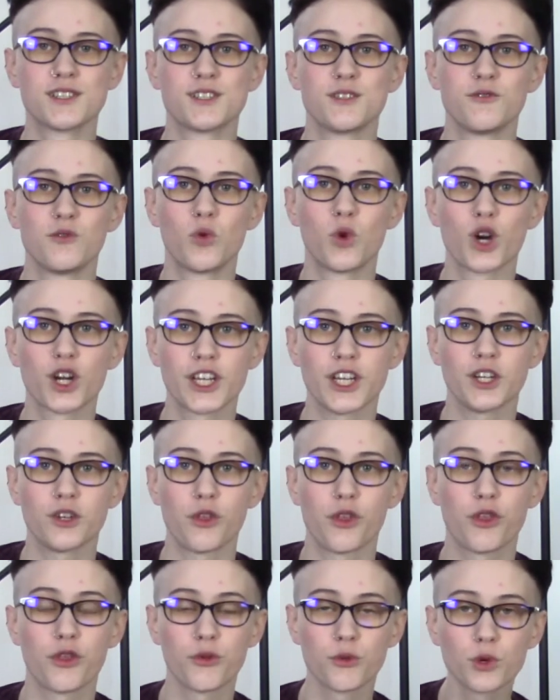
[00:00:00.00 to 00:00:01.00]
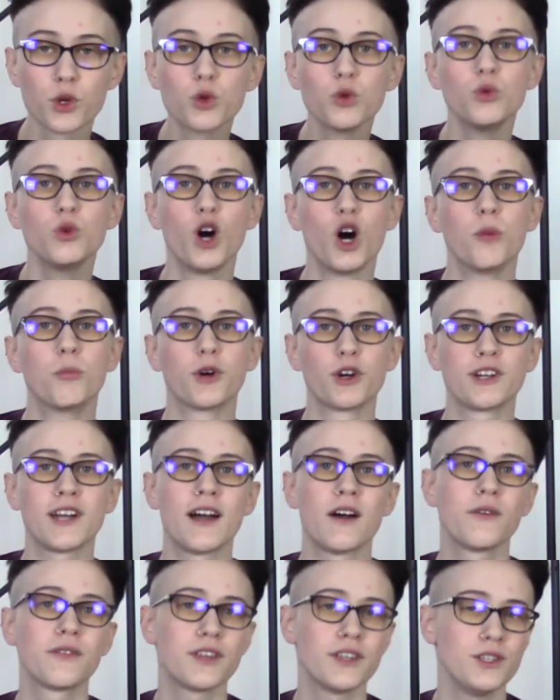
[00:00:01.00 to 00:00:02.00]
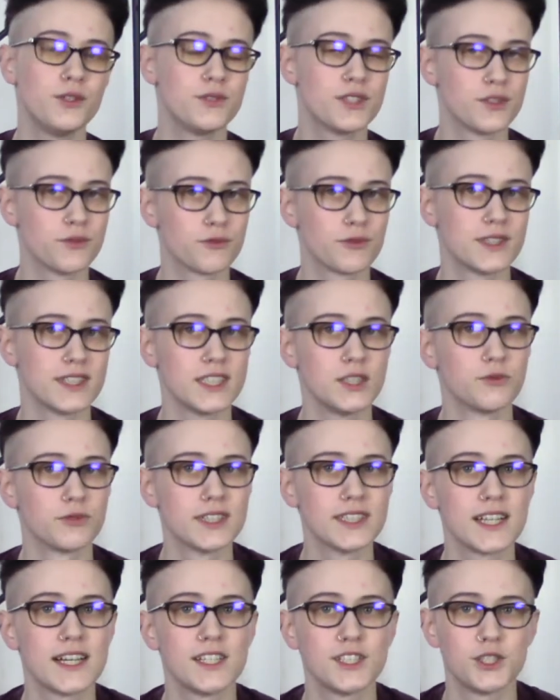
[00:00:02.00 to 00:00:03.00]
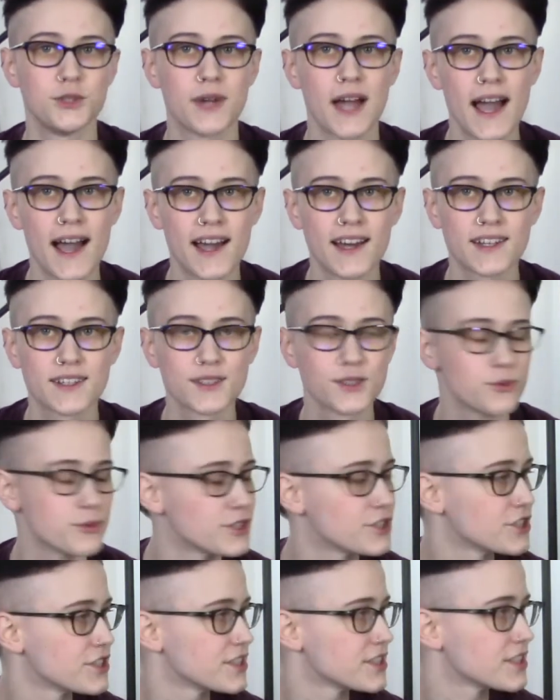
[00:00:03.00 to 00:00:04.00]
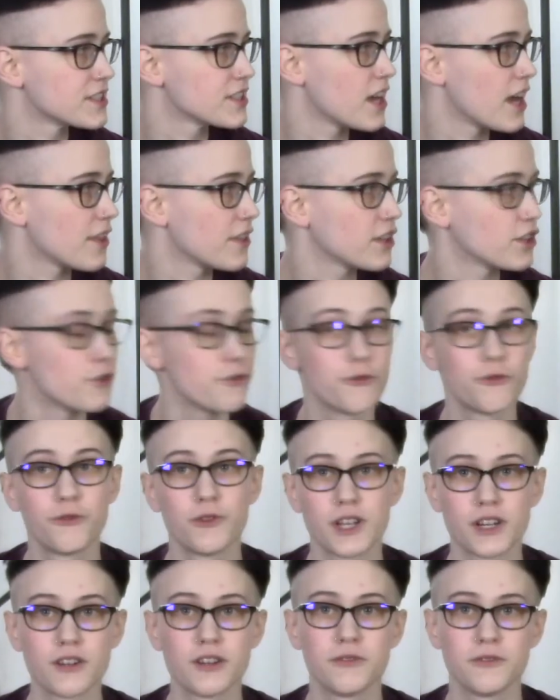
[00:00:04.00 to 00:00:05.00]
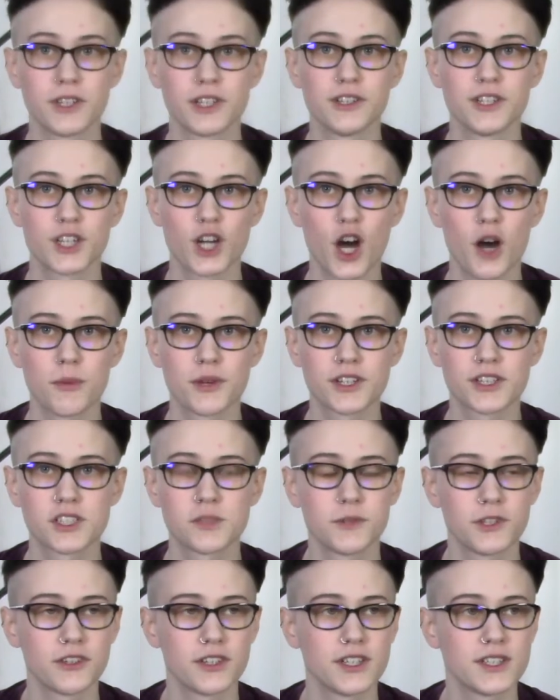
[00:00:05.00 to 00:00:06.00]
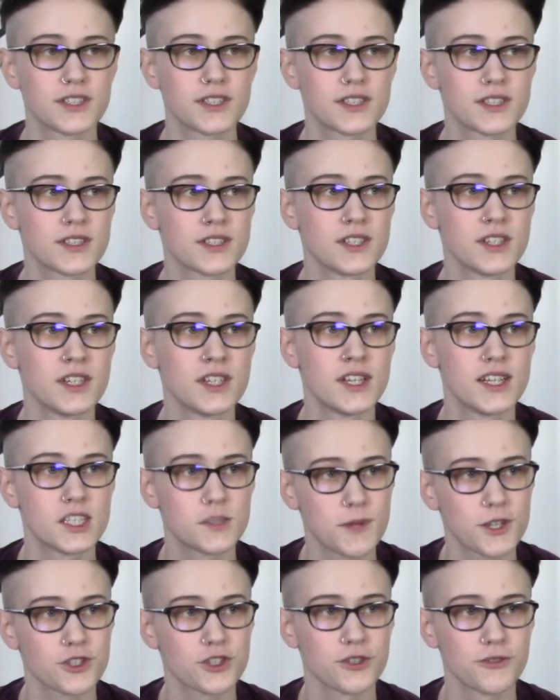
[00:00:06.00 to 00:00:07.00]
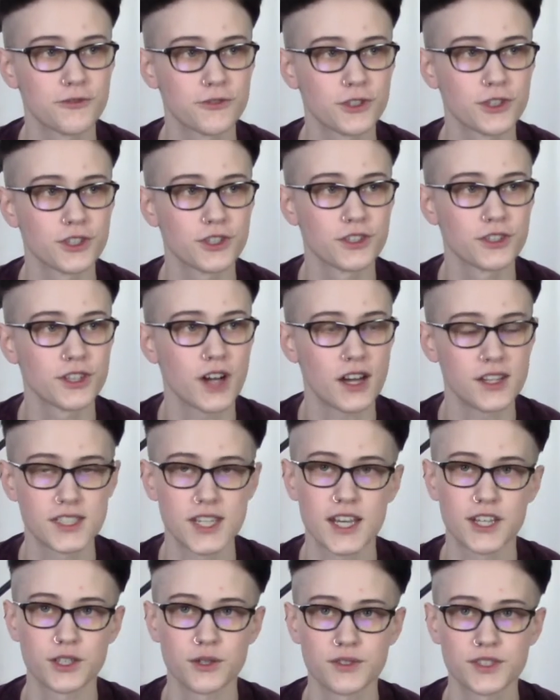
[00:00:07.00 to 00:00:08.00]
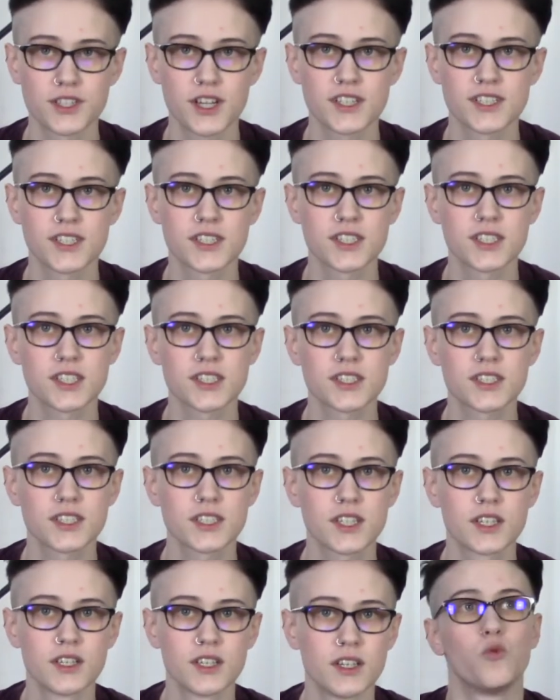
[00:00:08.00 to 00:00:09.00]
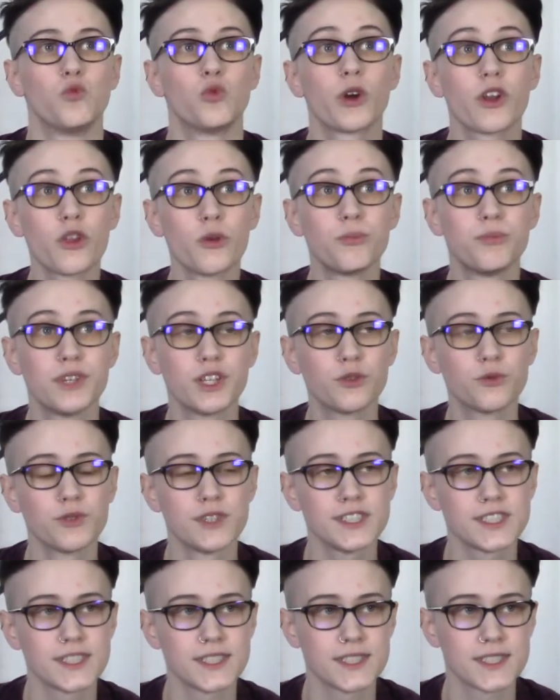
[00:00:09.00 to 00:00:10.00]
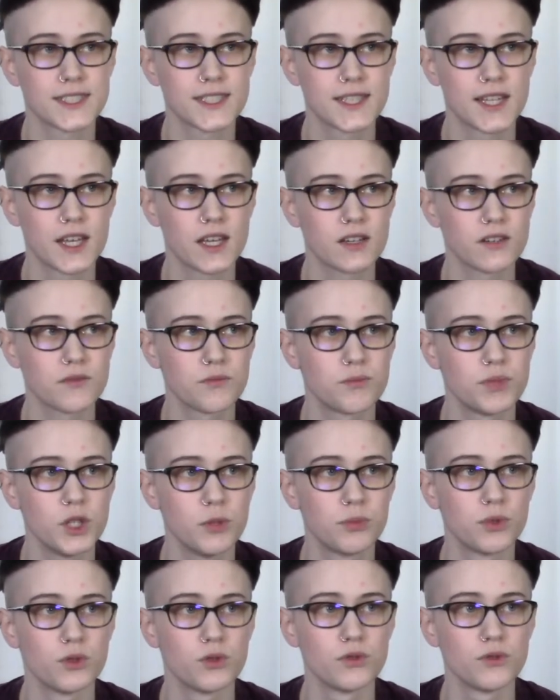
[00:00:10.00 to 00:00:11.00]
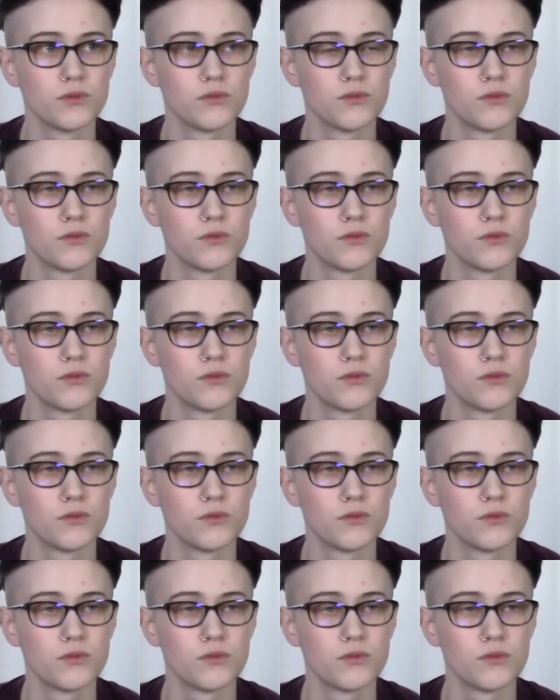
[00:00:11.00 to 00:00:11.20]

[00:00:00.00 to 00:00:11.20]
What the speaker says: of working through a burnout that you didn't really realize you had, which is, I think, a very, very common experience, especially for undiagnosed autistics. One of the big reasons that people